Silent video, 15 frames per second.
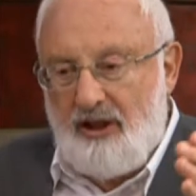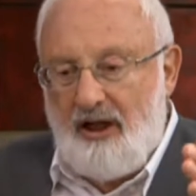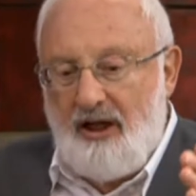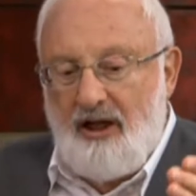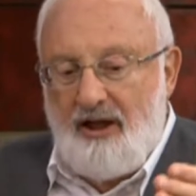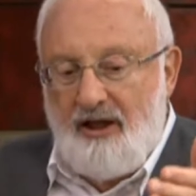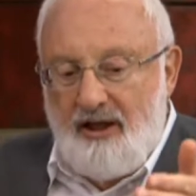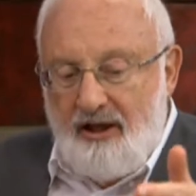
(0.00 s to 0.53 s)

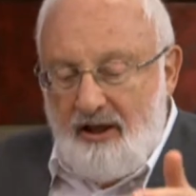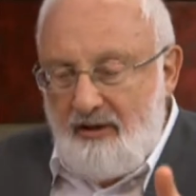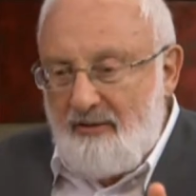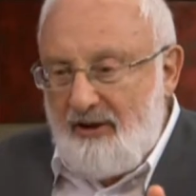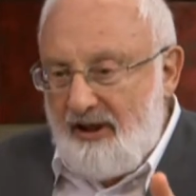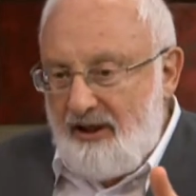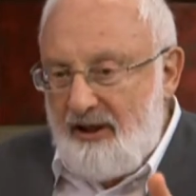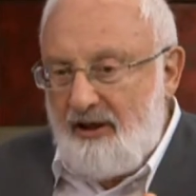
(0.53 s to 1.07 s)
left?
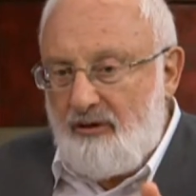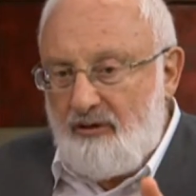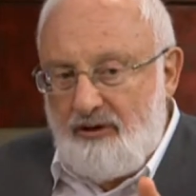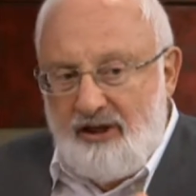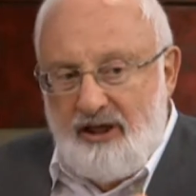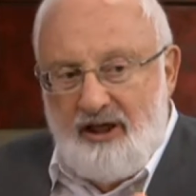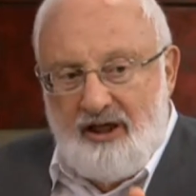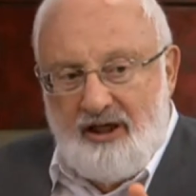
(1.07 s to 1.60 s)
Yeah,
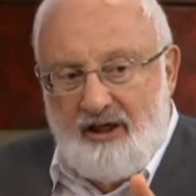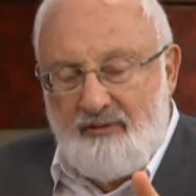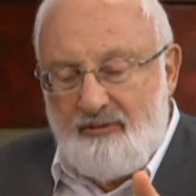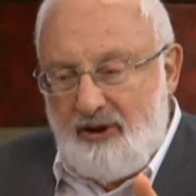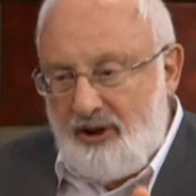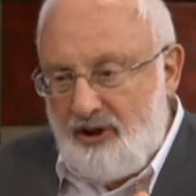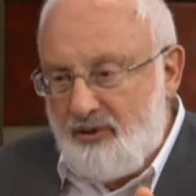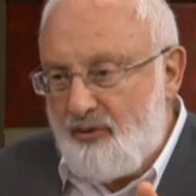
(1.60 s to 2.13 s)
left is no problem.